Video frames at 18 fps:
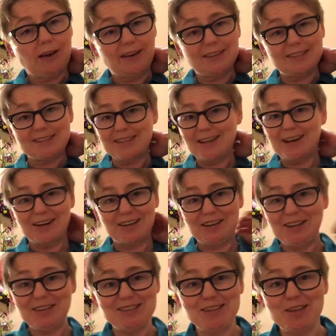It's not
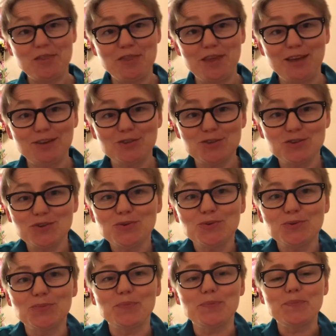an easy thing to
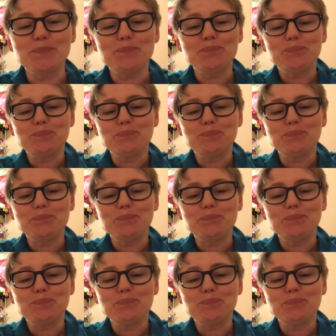do